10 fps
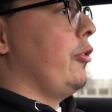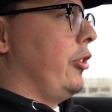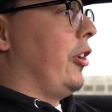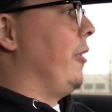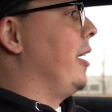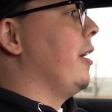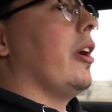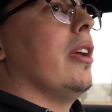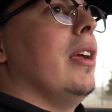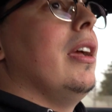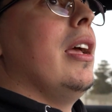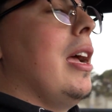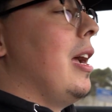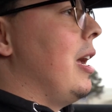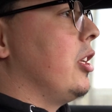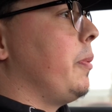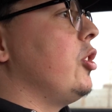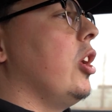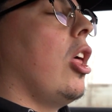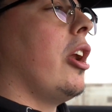Turn right here, right?
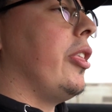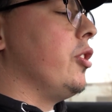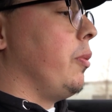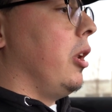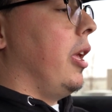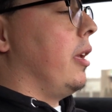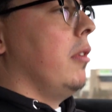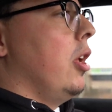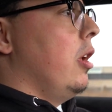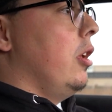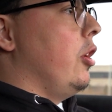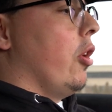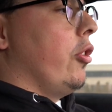Especially a lot of things where, like, you know,